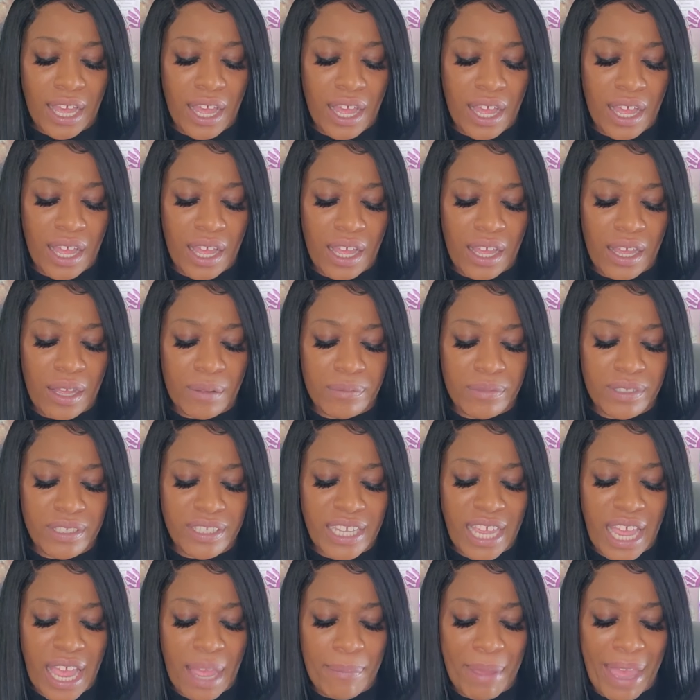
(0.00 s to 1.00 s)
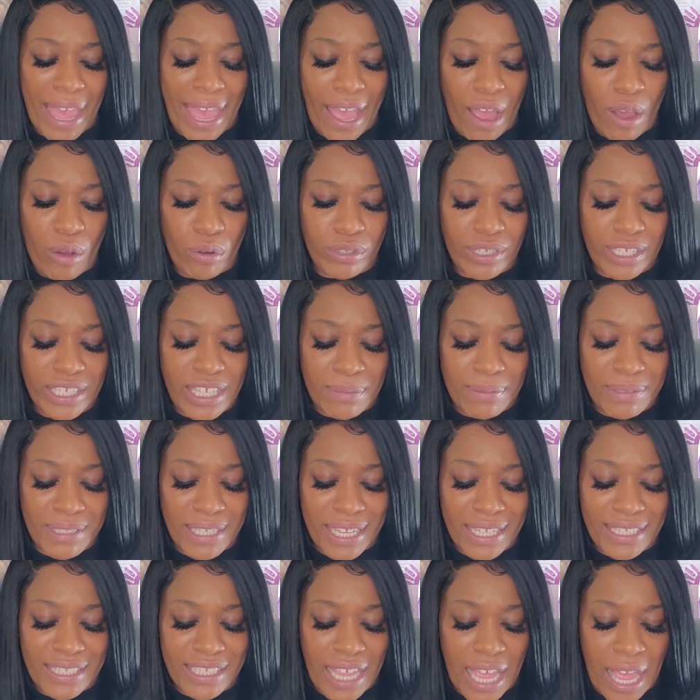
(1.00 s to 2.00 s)
Um, time out. They keep
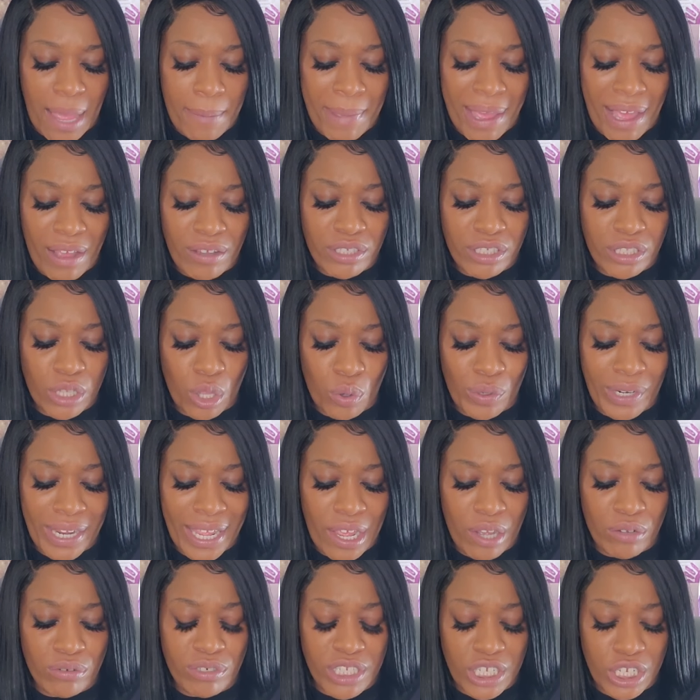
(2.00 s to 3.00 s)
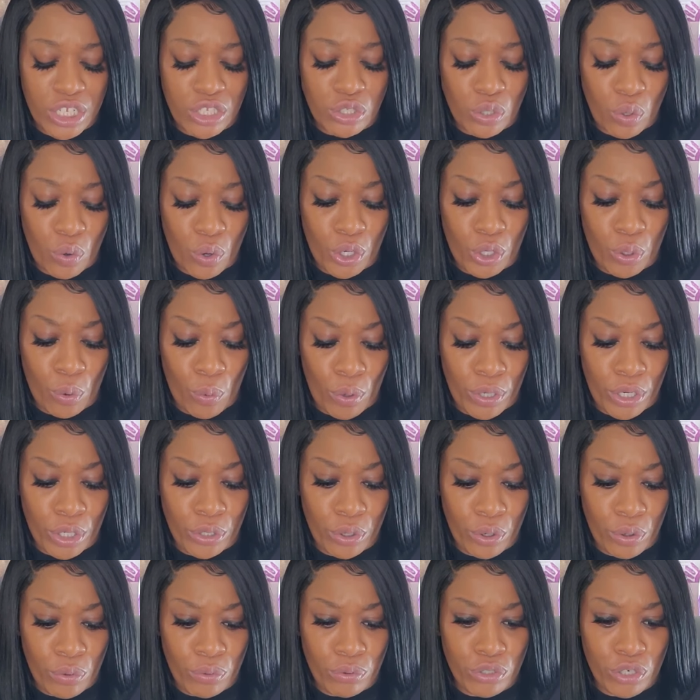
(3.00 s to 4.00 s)
saying time out, slow down, detour, going in
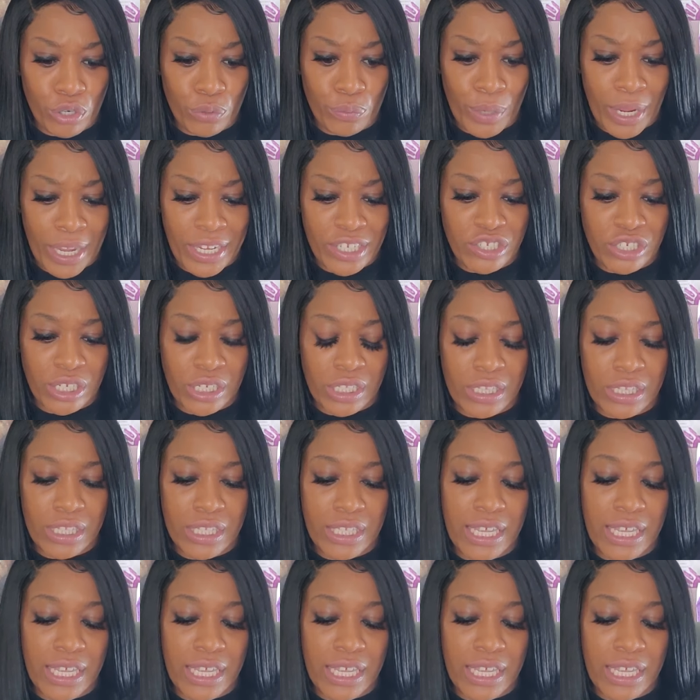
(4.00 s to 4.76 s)
no direction.